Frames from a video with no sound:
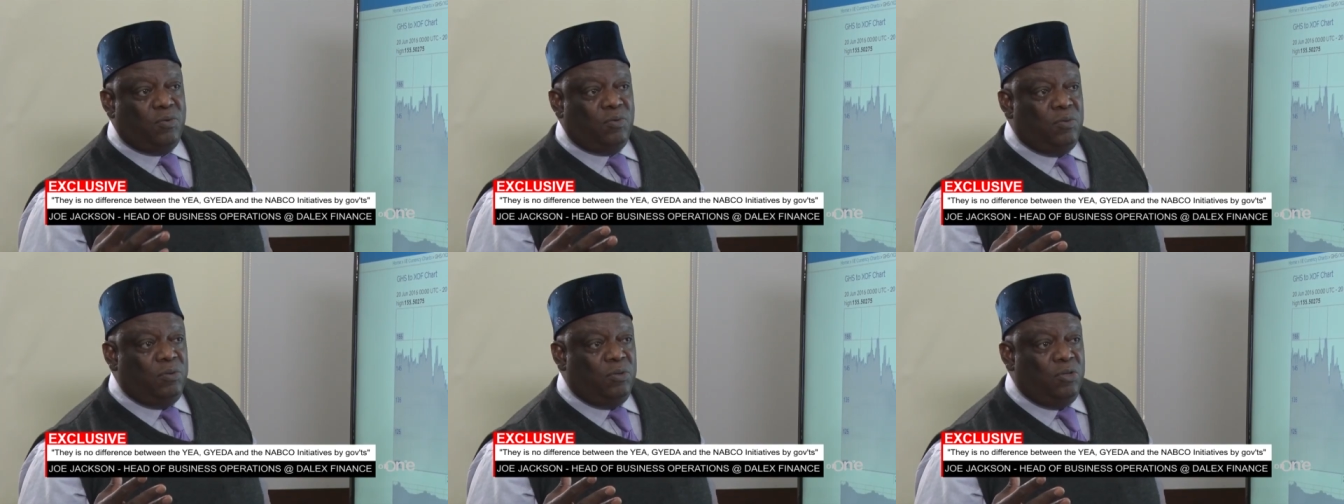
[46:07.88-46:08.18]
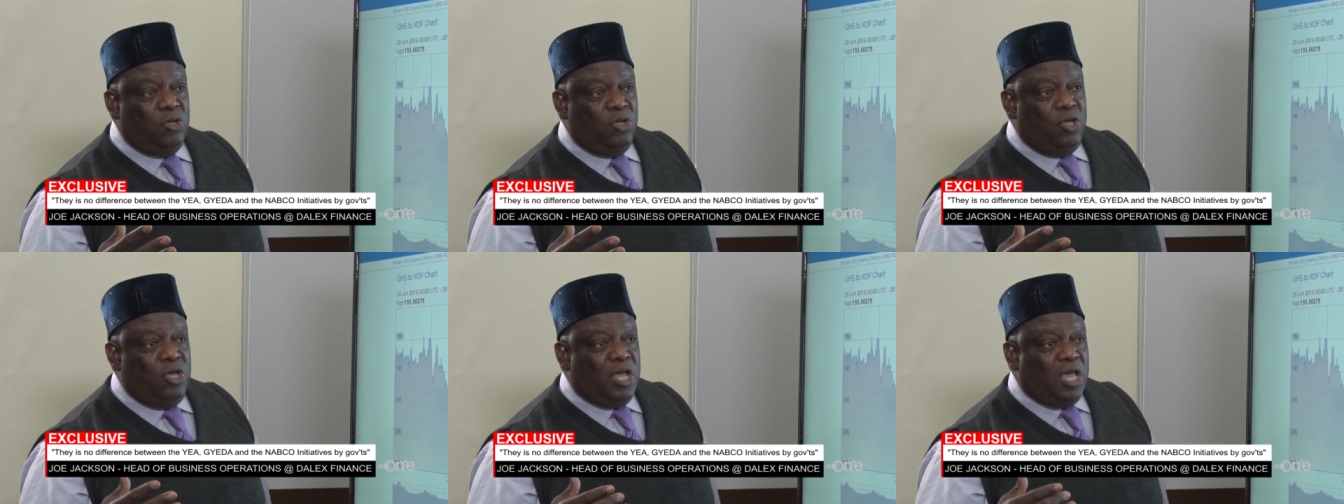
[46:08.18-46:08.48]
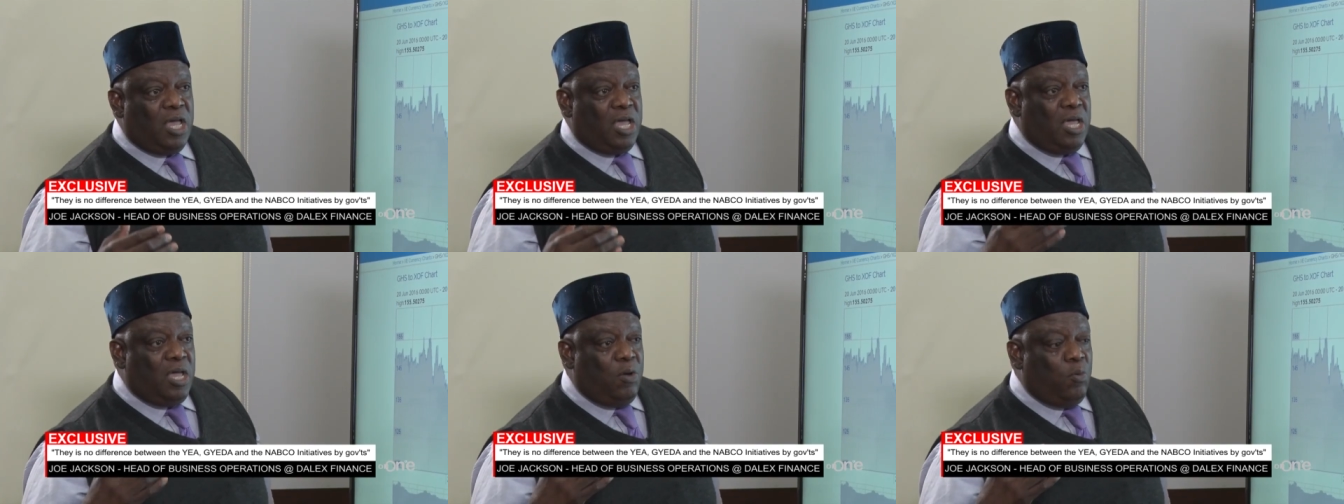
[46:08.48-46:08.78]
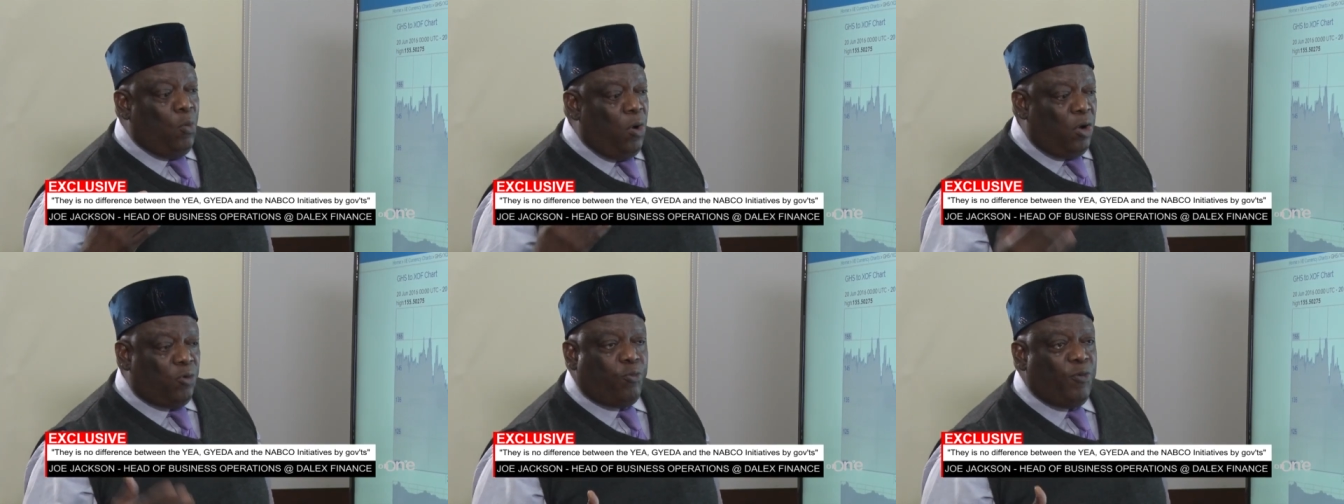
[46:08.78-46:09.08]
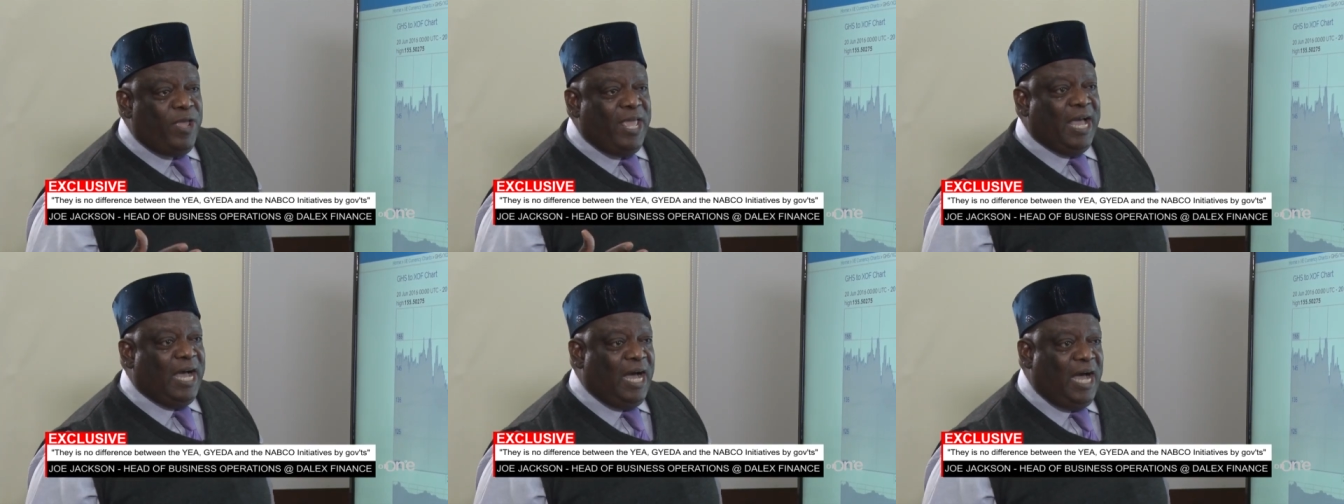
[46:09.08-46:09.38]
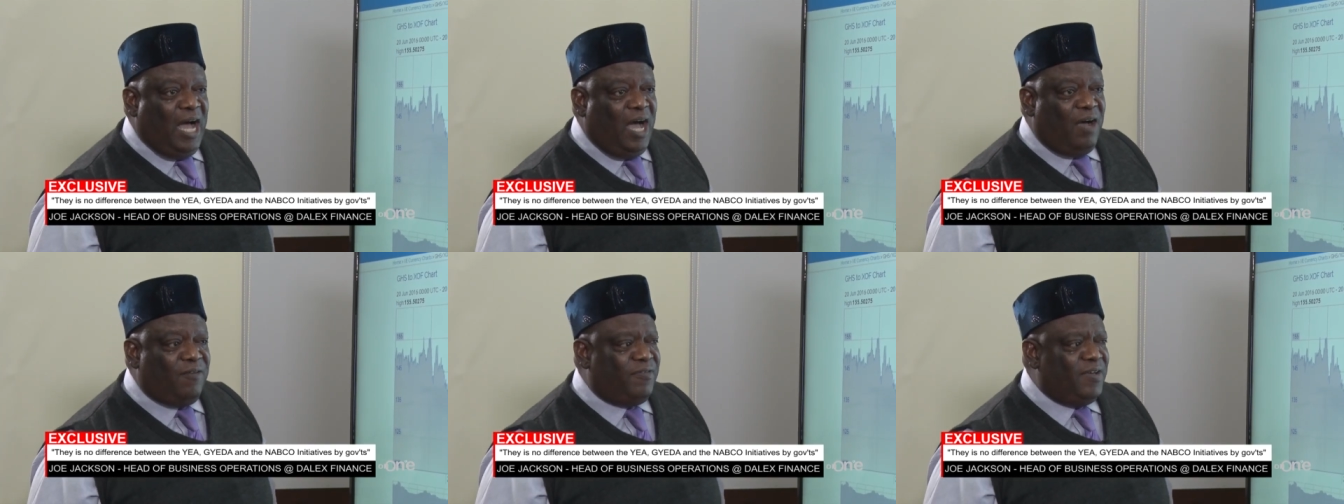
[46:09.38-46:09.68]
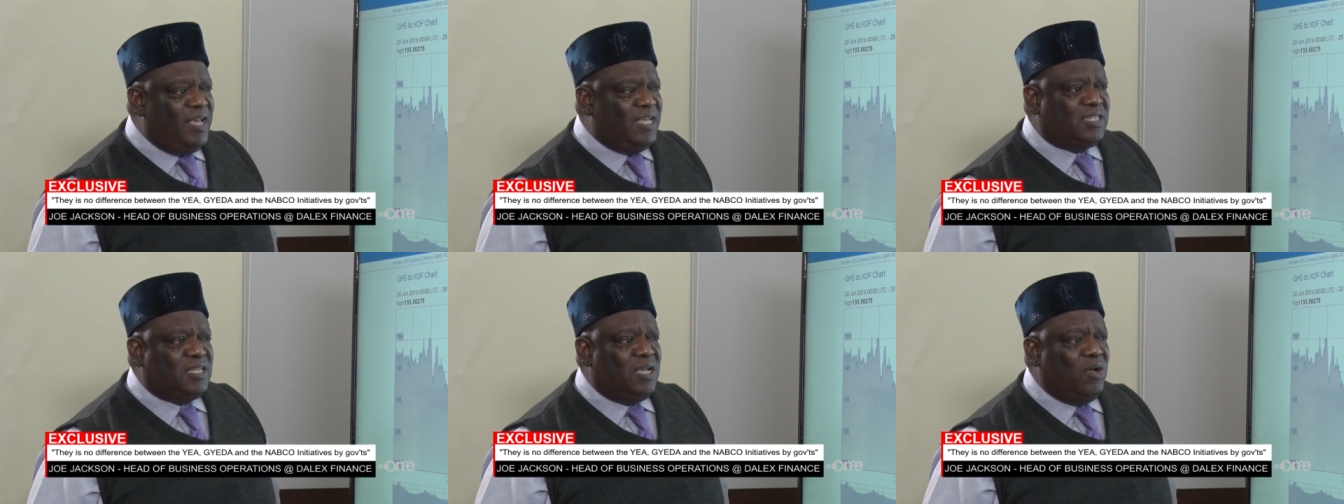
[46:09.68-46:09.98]
you. What we
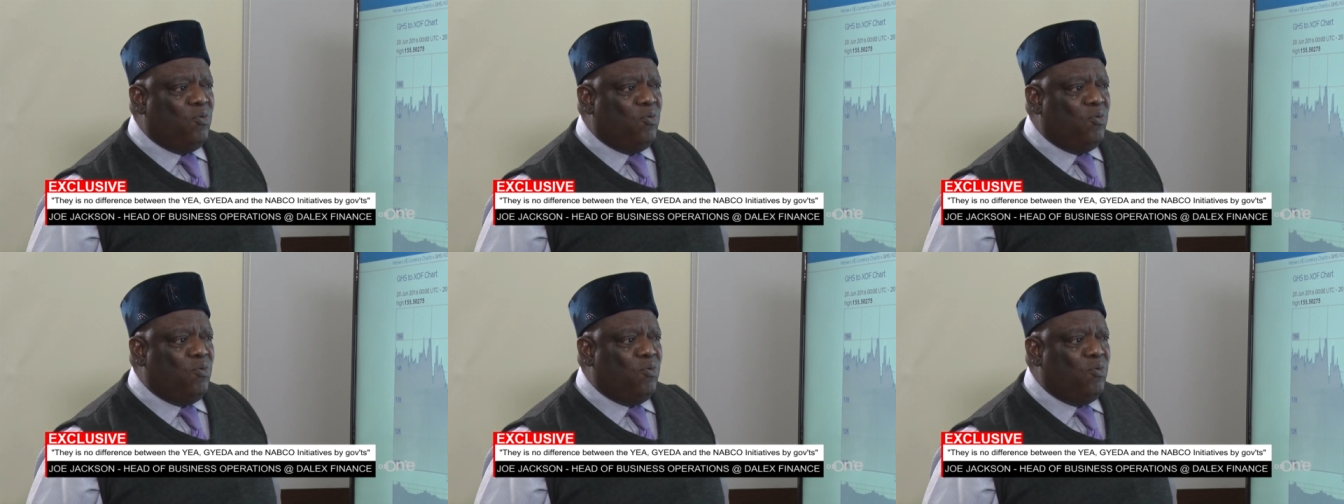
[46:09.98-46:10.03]
have is,